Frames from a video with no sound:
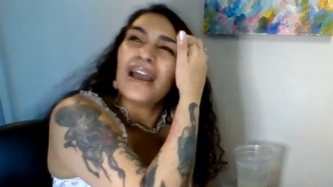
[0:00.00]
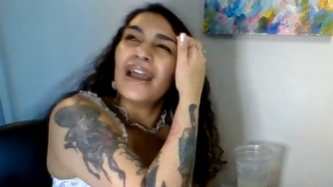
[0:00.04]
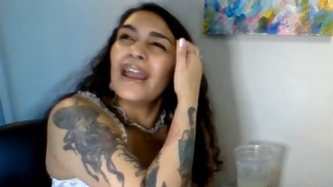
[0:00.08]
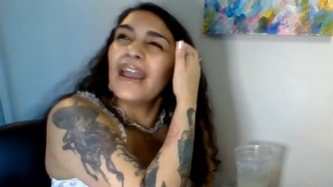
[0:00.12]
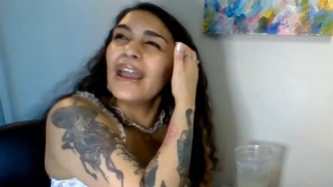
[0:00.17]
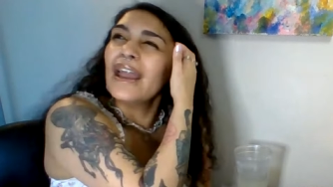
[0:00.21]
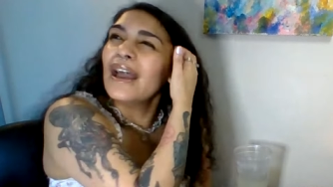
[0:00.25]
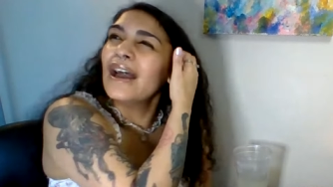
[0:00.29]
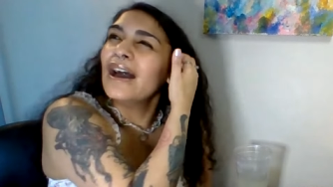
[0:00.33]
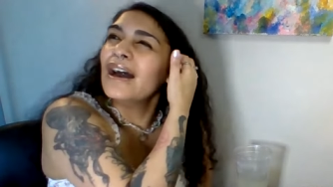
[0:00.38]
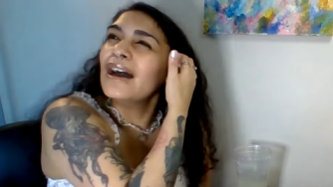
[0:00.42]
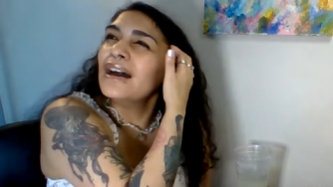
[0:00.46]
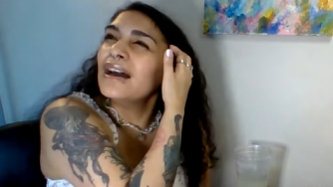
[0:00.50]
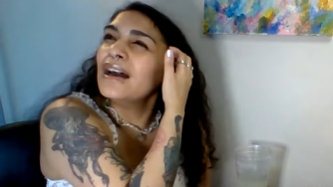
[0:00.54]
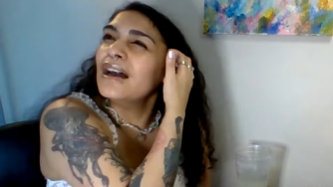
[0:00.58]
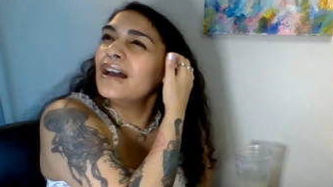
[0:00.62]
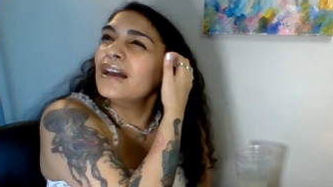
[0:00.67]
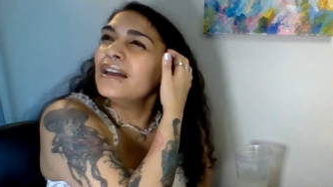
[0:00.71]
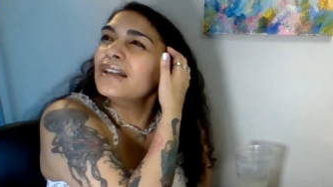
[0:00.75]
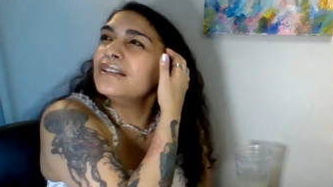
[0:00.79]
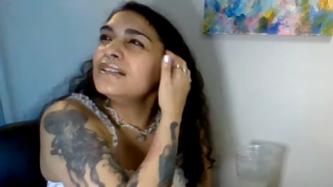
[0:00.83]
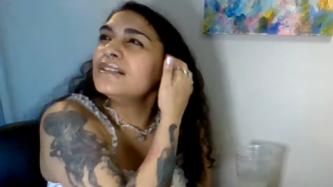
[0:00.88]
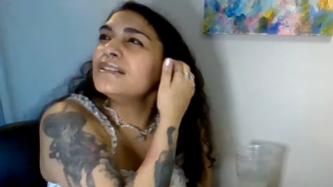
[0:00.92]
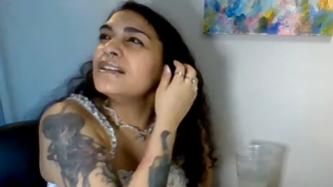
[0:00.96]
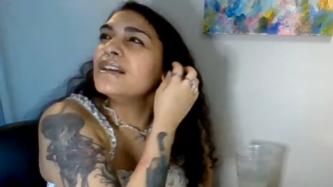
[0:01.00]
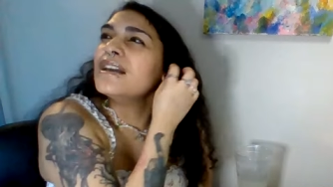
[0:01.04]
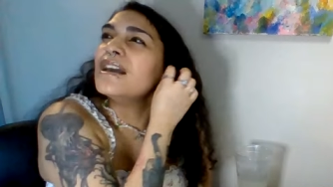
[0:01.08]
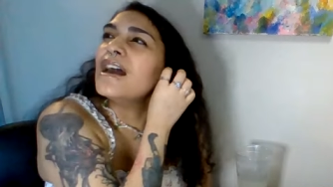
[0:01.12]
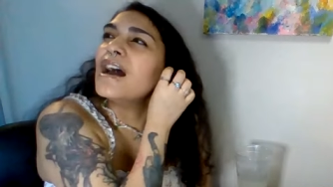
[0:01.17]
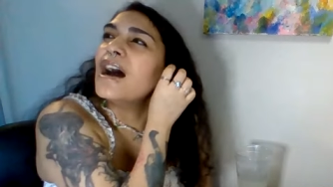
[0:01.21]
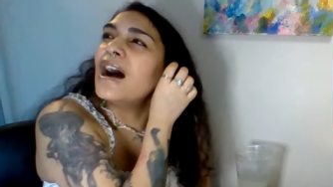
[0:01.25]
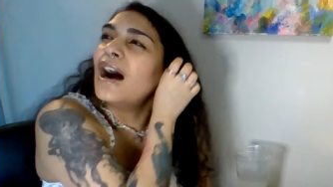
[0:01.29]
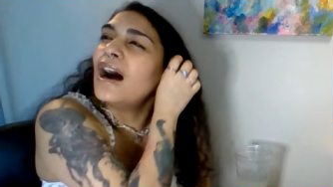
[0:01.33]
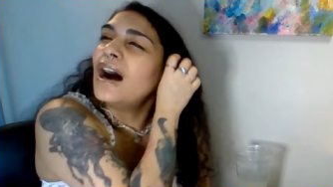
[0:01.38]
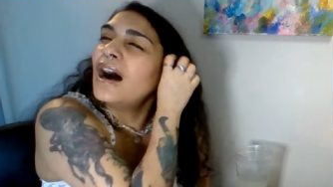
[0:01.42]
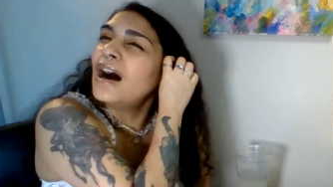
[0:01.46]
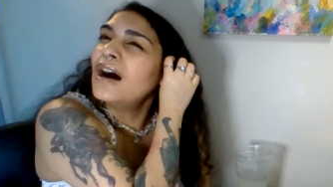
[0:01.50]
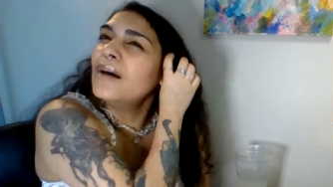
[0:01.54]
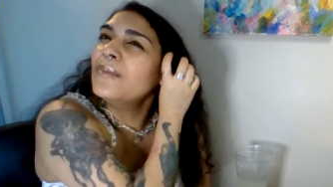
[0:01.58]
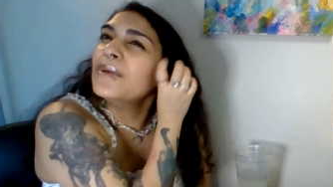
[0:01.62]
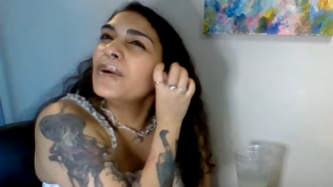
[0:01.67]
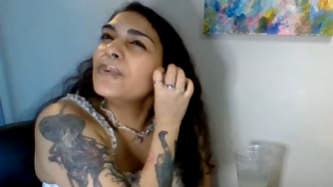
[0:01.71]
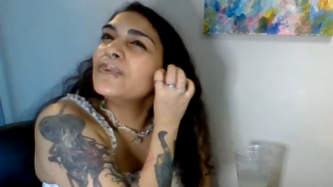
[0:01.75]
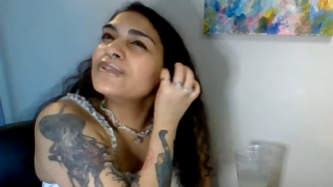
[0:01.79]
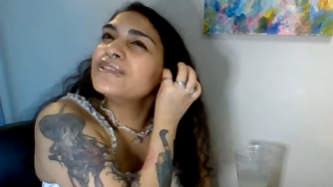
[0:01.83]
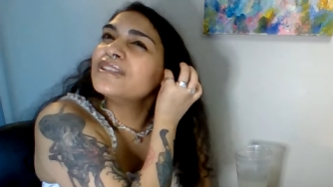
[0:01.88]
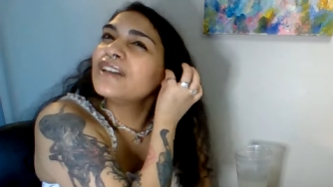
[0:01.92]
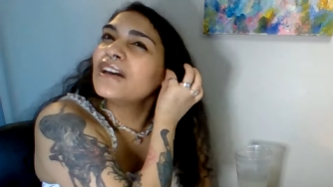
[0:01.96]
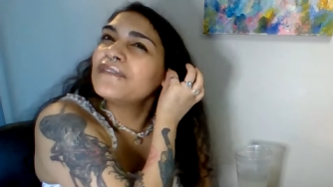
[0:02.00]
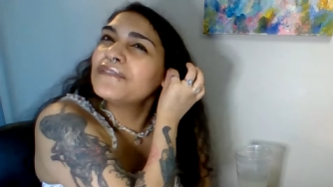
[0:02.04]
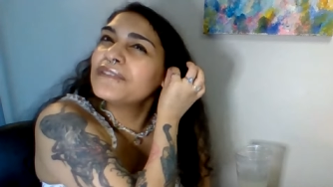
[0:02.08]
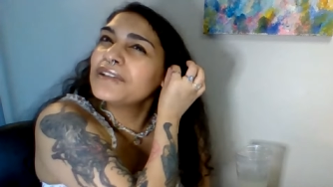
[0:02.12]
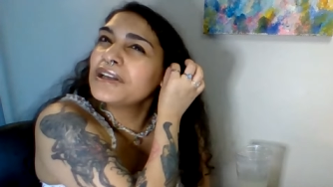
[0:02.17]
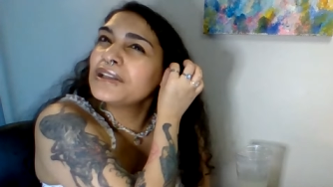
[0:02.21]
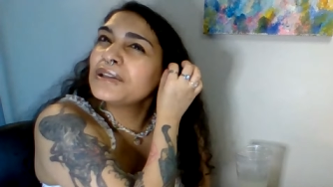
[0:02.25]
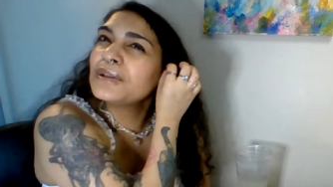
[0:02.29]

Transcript: And um, it was definitely